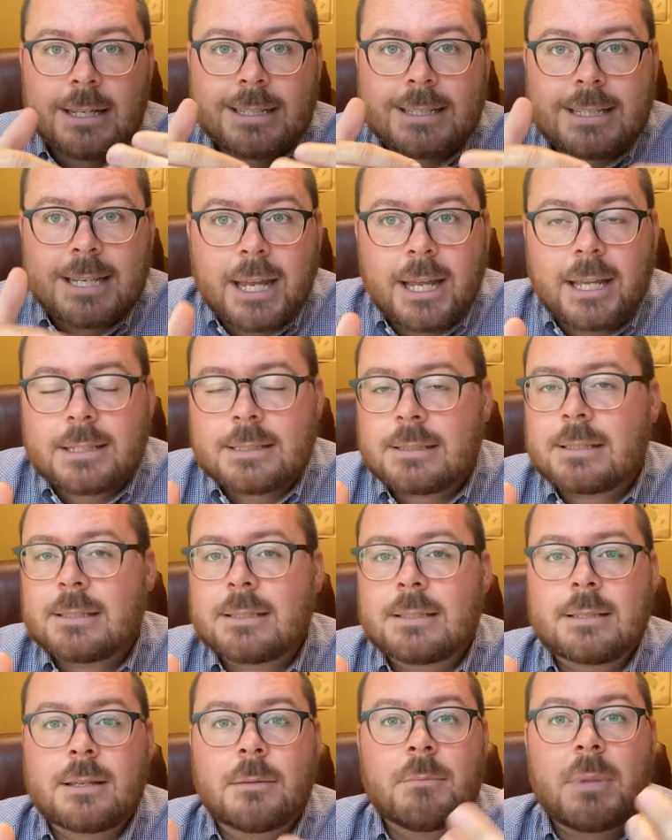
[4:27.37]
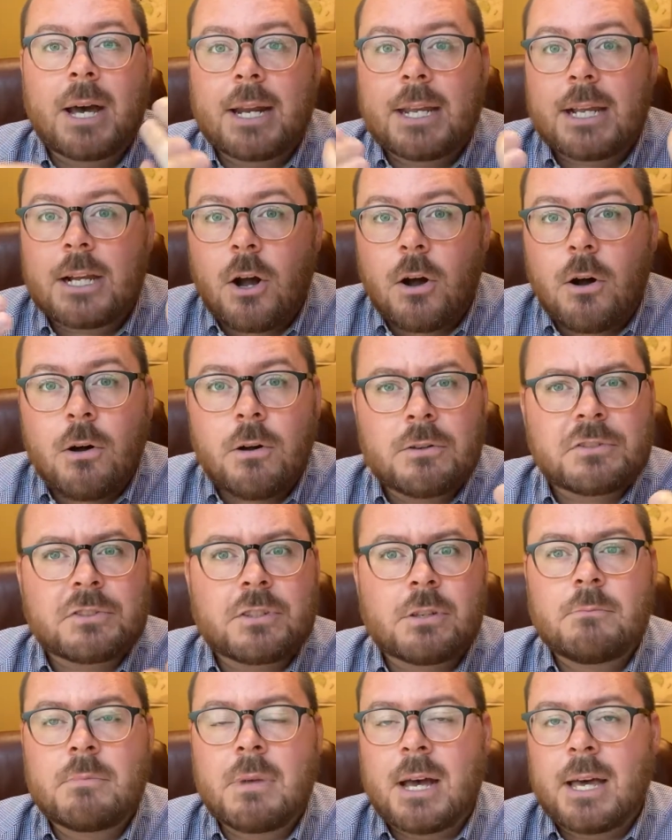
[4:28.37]
Text somebody, call
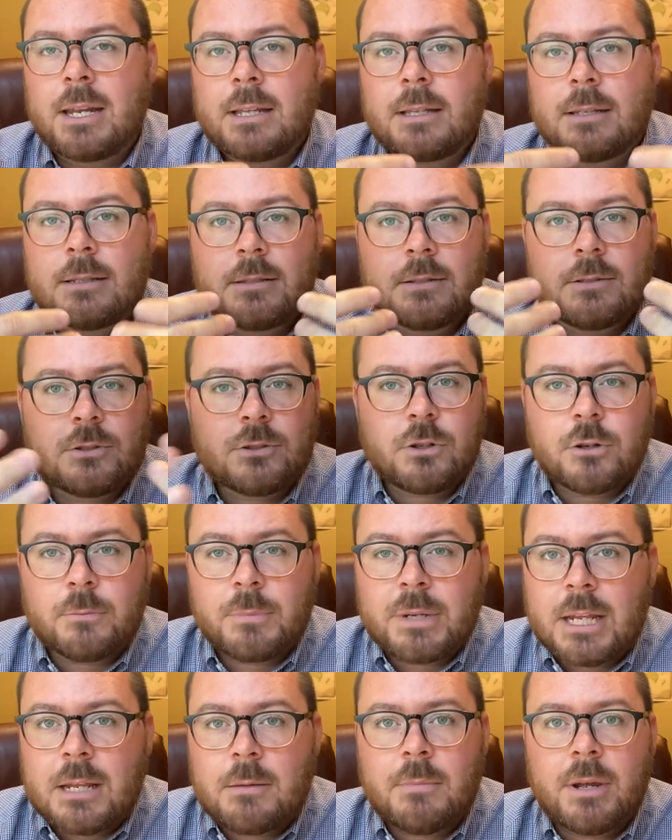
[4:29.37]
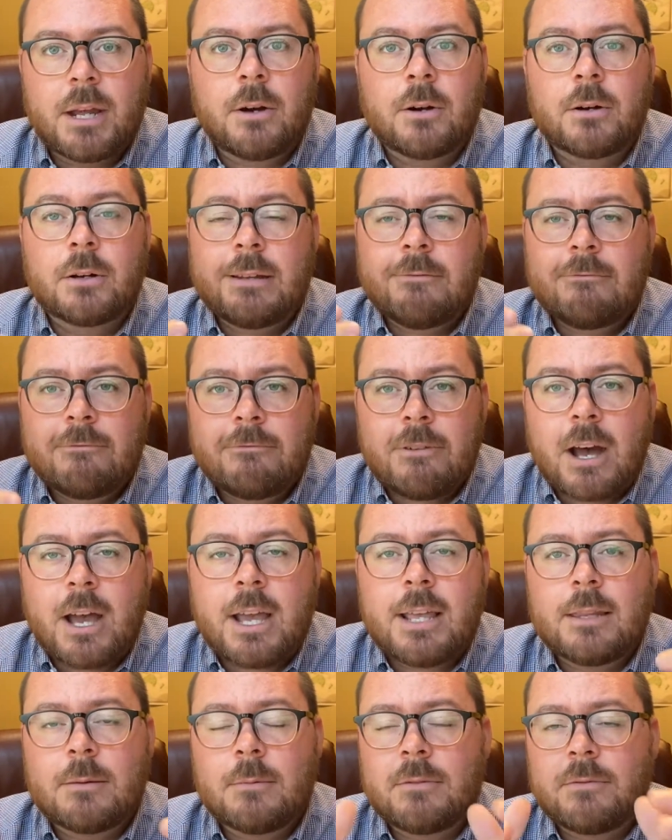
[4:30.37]
somebody, shoot them an email,
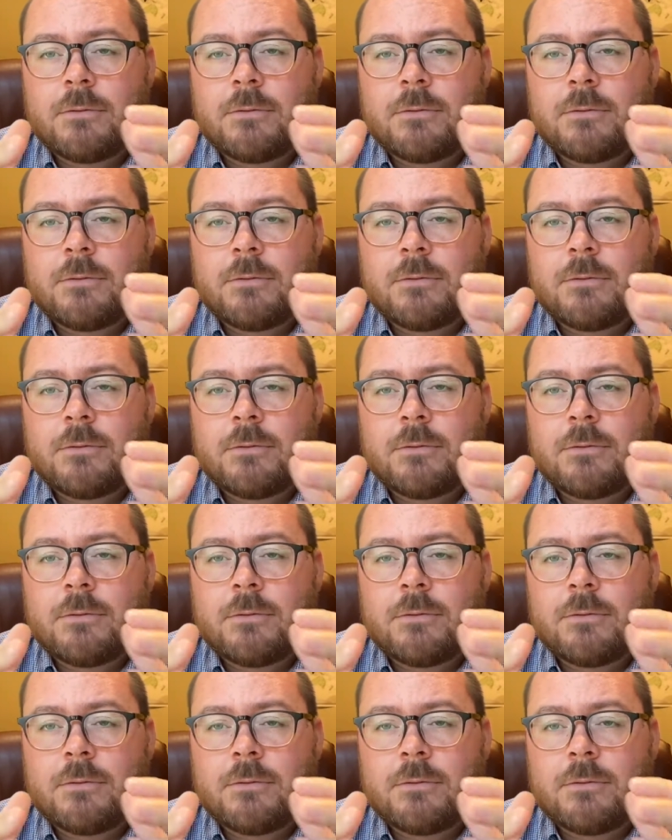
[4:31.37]
invite them.